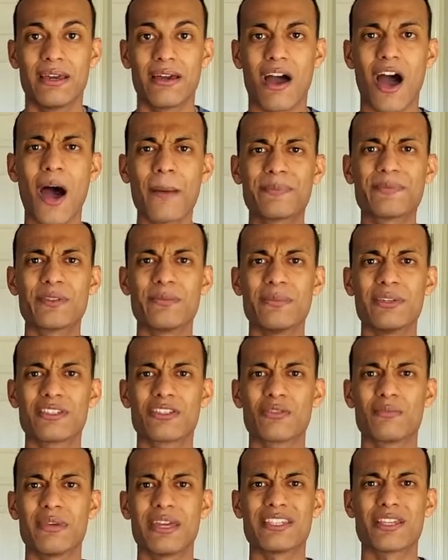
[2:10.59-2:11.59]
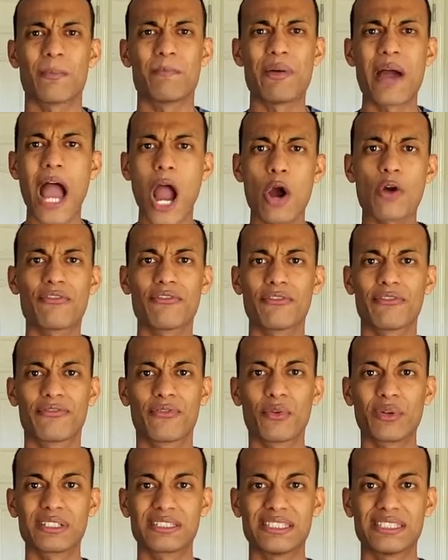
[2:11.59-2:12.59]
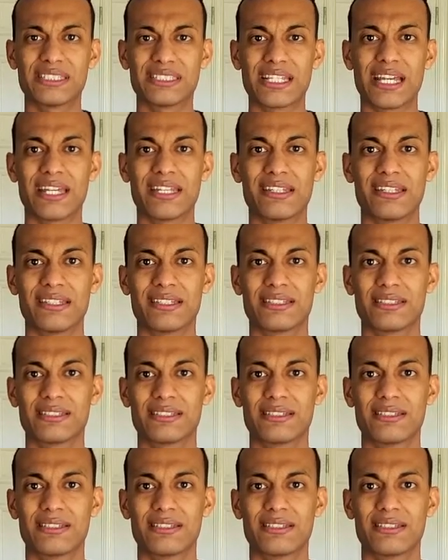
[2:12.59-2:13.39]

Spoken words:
optimism is a powerful force inside us.